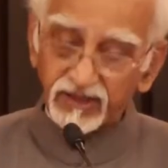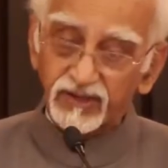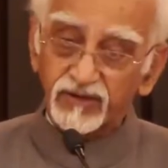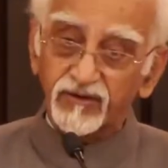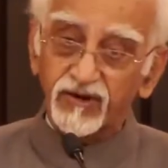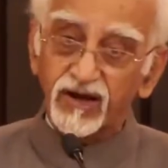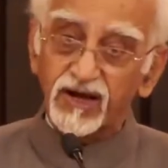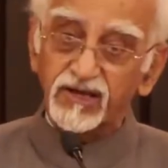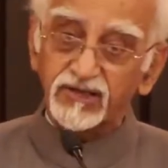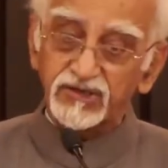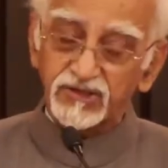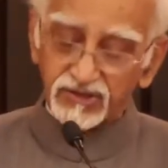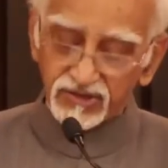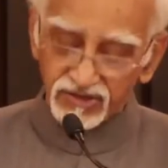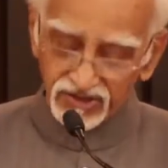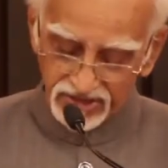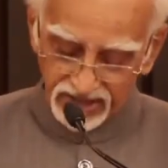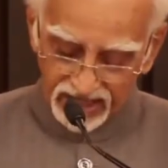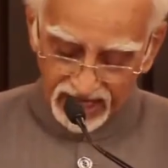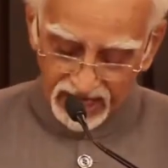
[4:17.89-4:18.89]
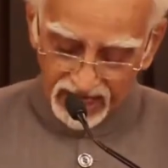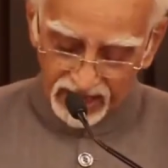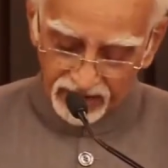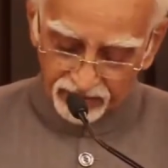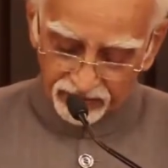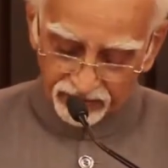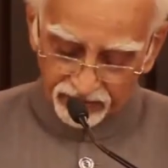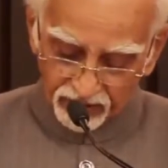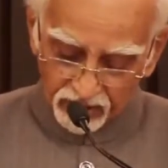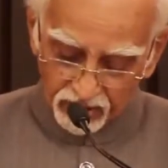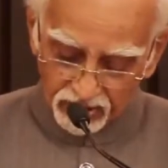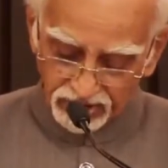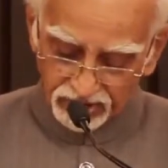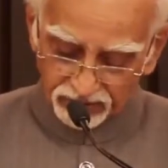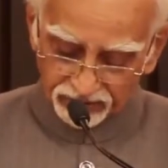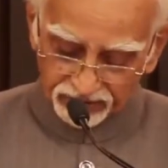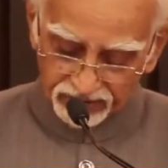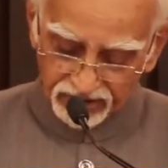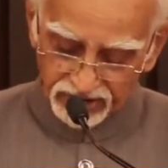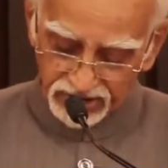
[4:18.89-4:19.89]
religions, and
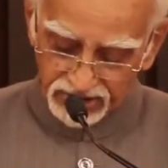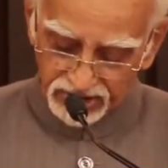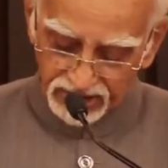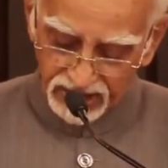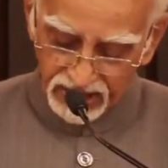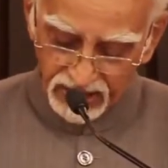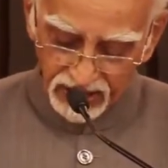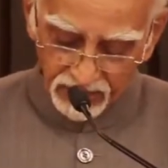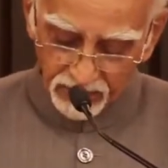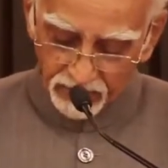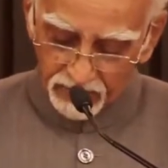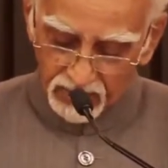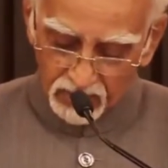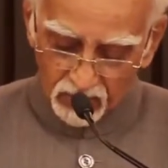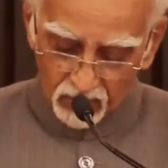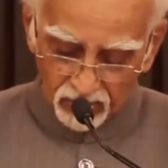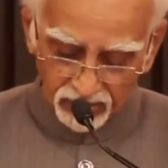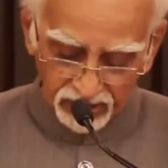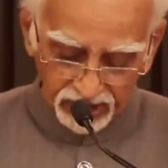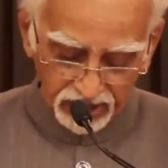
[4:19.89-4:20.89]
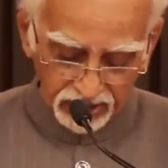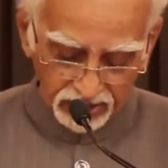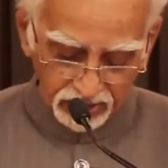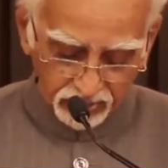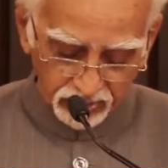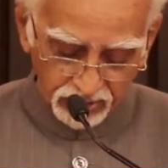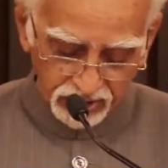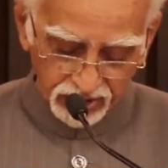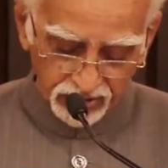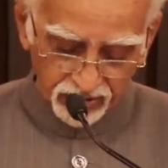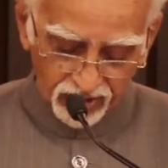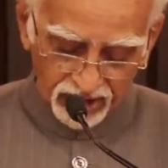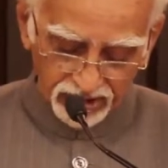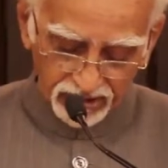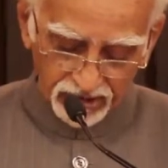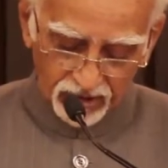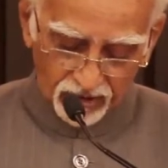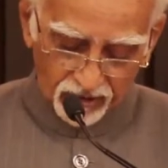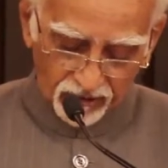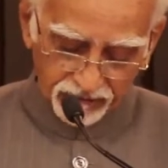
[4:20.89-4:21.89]
philosophies belonging to
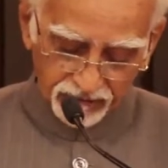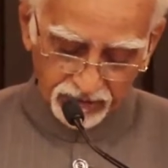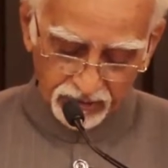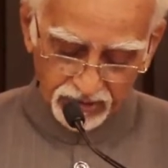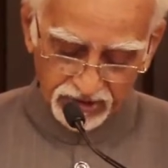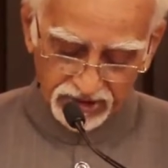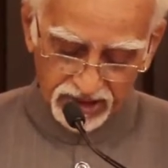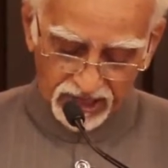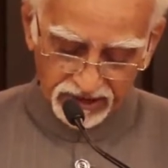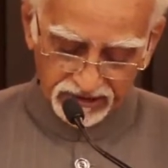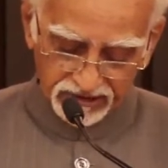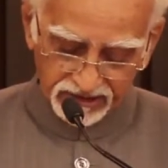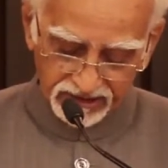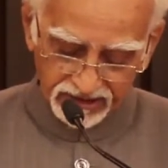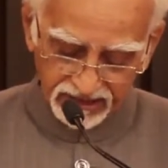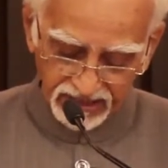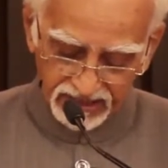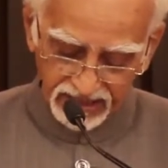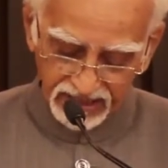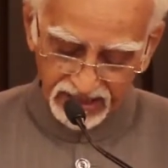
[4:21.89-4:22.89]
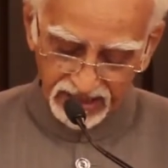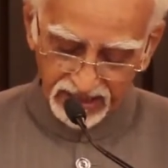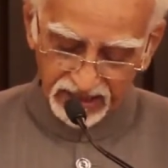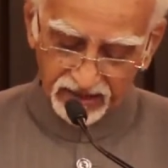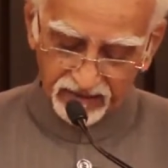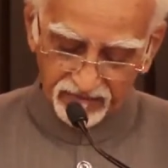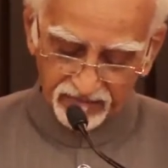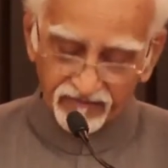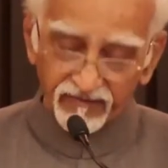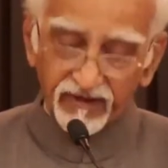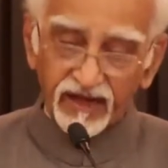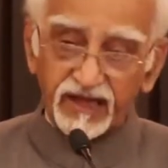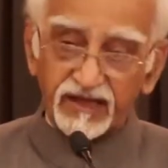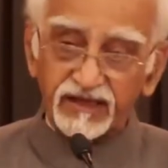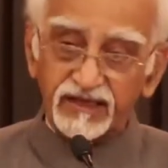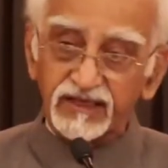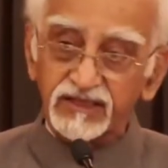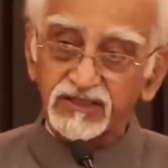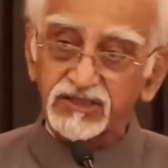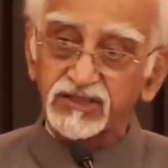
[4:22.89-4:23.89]
strata of society in
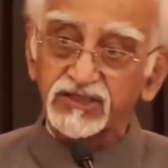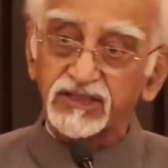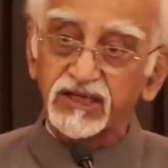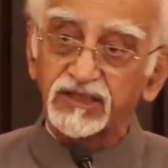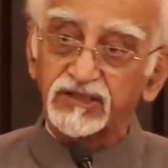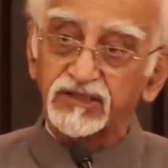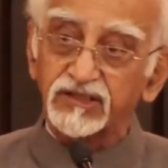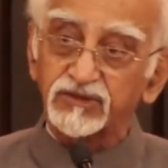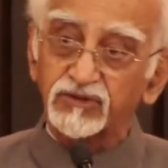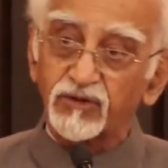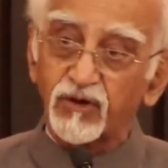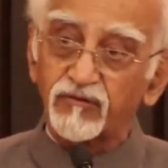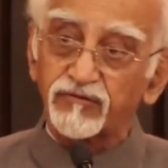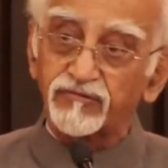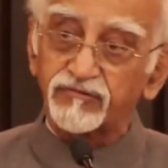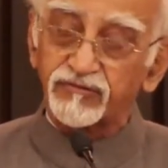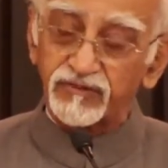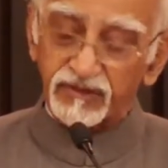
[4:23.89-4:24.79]
varying stages of